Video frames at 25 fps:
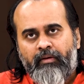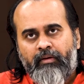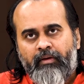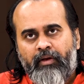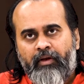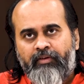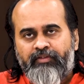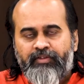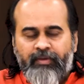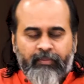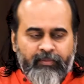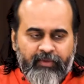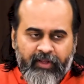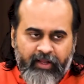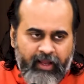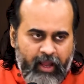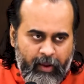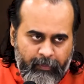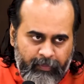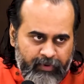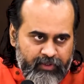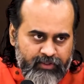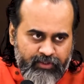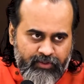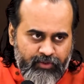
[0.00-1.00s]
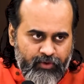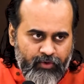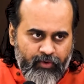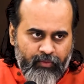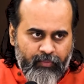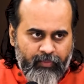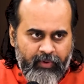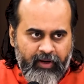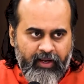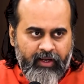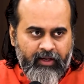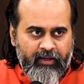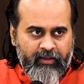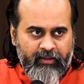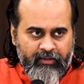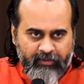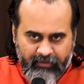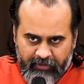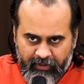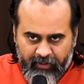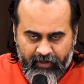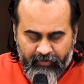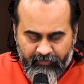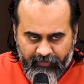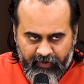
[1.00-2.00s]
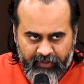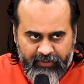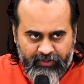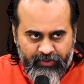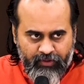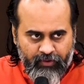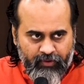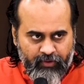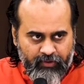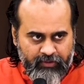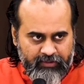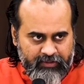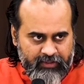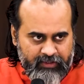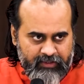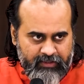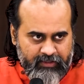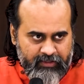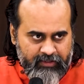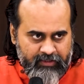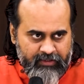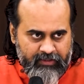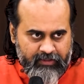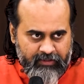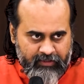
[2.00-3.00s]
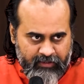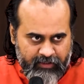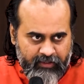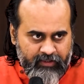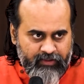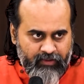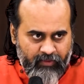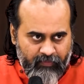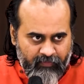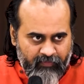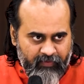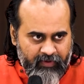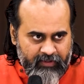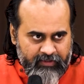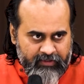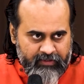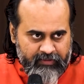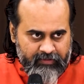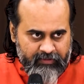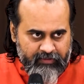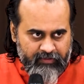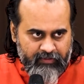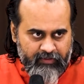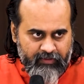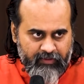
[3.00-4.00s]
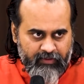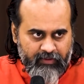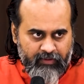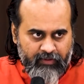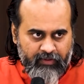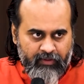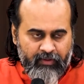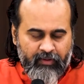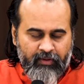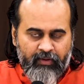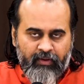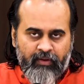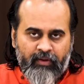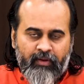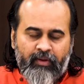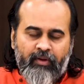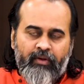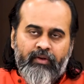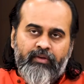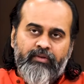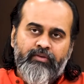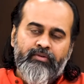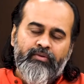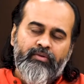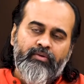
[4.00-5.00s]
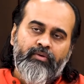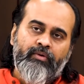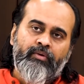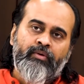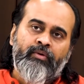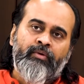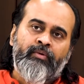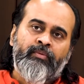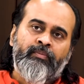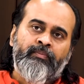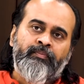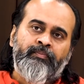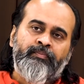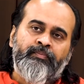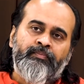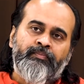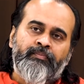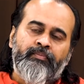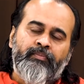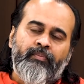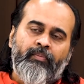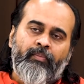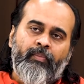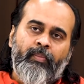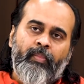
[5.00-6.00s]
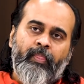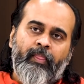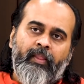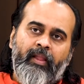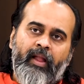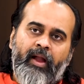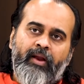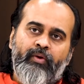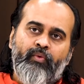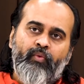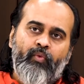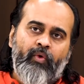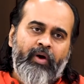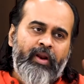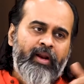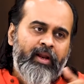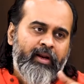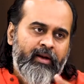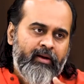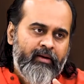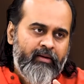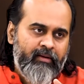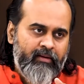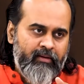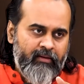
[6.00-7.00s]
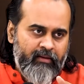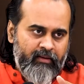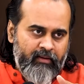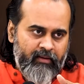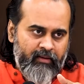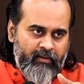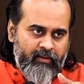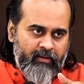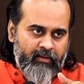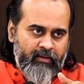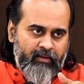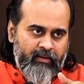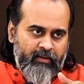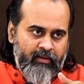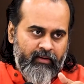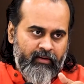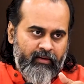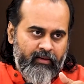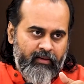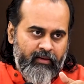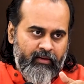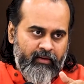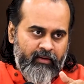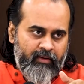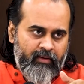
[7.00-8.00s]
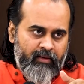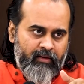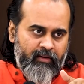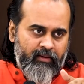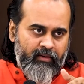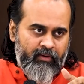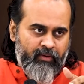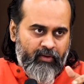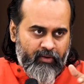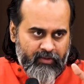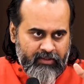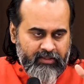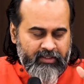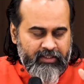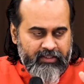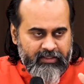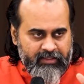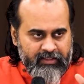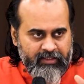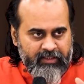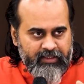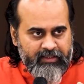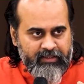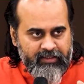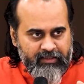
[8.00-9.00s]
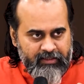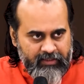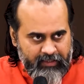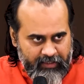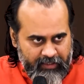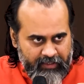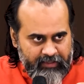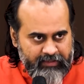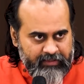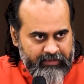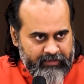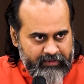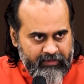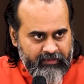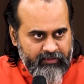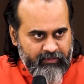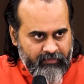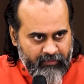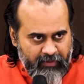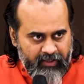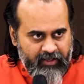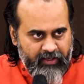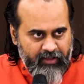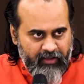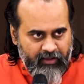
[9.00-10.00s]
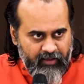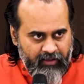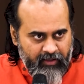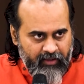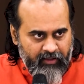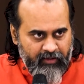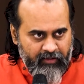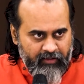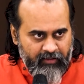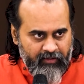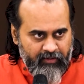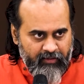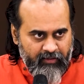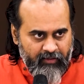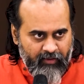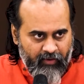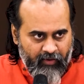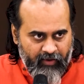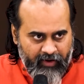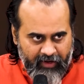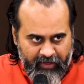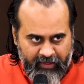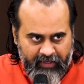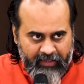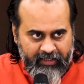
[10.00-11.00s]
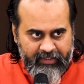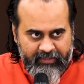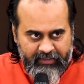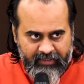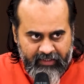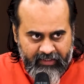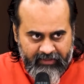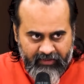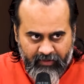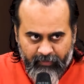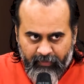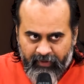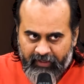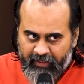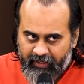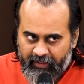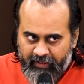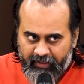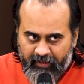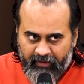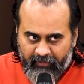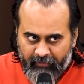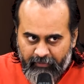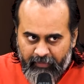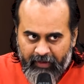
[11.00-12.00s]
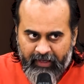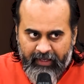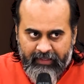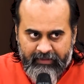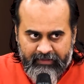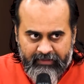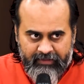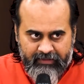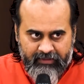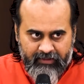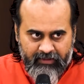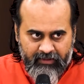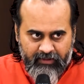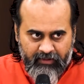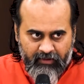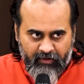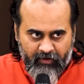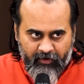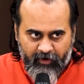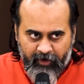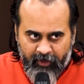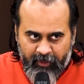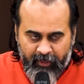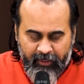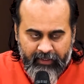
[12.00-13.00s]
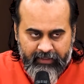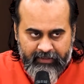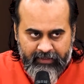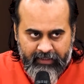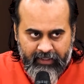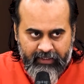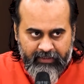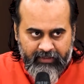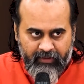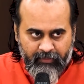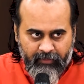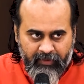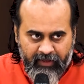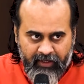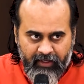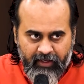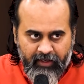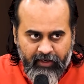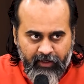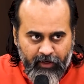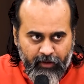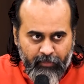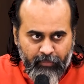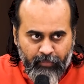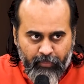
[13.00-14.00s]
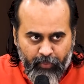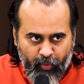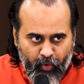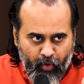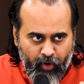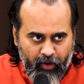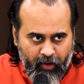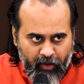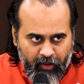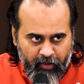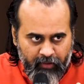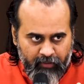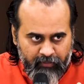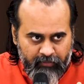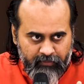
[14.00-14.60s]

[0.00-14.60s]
If something happens to your brain that affects your consciousness, that is obvious. So, at one end, consciousness is material, or at least has a material base, or at least has a material pole.